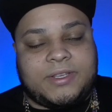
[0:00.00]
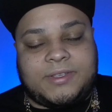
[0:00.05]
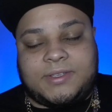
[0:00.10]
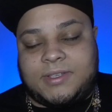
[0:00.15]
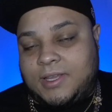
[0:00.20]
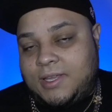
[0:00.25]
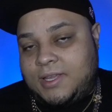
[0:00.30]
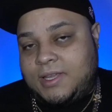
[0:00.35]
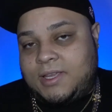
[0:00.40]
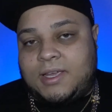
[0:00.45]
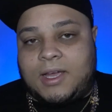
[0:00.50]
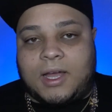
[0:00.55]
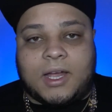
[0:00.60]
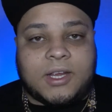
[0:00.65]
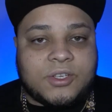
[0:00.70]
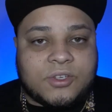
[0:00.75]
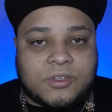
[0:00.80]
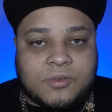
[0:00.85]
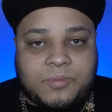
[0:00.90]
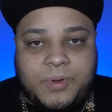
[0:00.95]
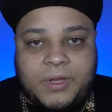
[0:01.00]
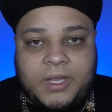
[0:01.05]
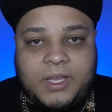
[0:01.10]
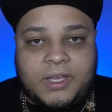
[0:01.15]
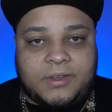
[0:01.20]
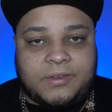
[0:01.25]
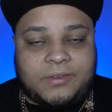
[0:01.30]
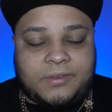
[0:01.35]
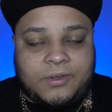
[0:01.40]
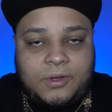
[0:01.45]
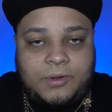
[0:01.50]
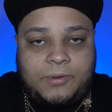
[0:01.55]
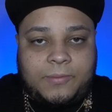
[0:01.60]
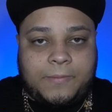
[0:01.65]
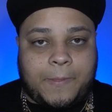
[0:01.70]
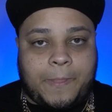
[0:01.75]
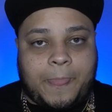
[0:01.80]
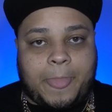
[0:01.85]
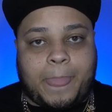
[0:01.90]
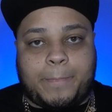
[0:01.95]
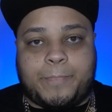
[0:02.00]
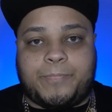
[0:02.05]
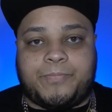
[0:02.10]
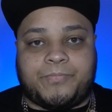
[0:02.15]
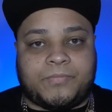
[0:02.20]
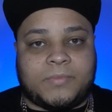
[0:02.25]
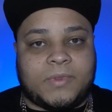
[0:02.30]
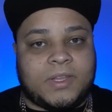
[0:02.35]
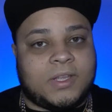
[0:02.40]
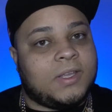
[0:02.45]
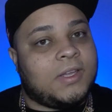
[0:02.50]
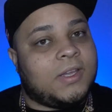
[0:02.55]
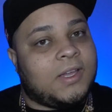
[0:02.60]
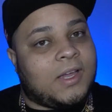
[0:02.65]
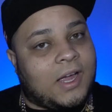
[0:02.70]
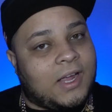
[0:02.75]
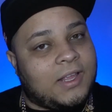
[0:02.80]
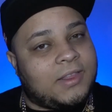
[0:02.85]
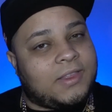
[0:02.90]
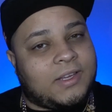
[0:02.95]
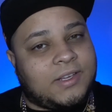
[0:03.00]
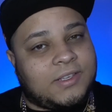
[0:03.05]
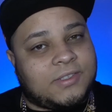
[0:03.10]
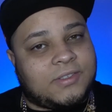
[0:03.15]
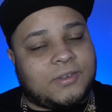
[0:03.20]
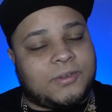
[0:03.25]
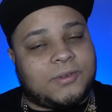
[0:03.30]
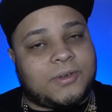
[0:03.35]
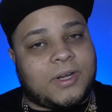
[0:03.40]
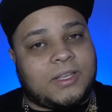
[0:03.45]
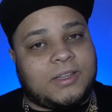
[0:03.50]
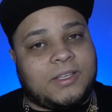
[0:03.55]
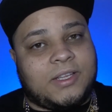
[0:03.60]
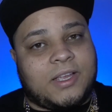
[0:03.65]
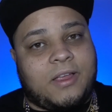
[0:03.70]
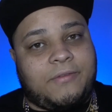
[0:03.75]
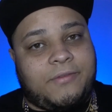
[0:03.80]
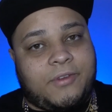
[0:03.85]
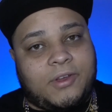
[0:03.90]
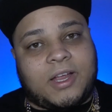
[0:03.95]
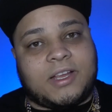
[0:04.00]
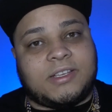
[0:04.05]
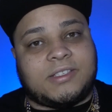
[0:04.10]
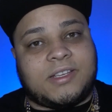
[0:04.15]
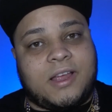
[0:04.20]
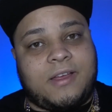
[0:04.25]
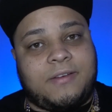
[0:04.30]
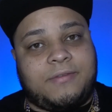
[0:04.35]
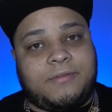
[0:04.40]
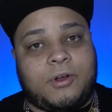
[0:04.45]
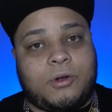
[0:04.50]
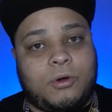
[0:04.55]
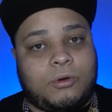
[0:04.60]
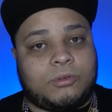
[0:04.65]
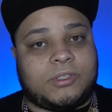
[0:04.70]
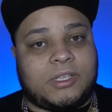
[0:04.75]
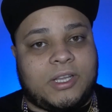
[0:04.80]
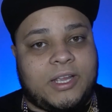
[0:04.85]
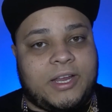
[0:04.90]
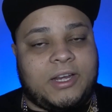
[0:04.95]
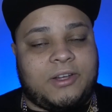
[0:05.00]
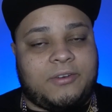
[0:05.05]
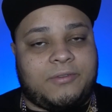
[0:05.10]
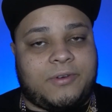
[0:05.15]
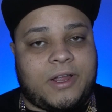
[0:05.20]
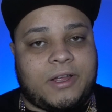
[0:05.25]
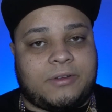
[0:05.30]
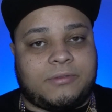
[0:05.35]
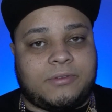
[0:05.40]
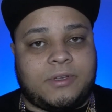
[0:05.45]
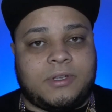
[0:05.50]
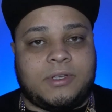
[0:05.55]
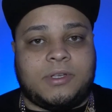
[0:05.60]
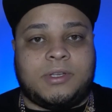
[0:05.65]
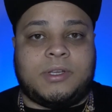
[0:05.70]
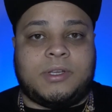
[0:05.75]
is, I just pay it. So I think it's a good idea if you guys have gold laying around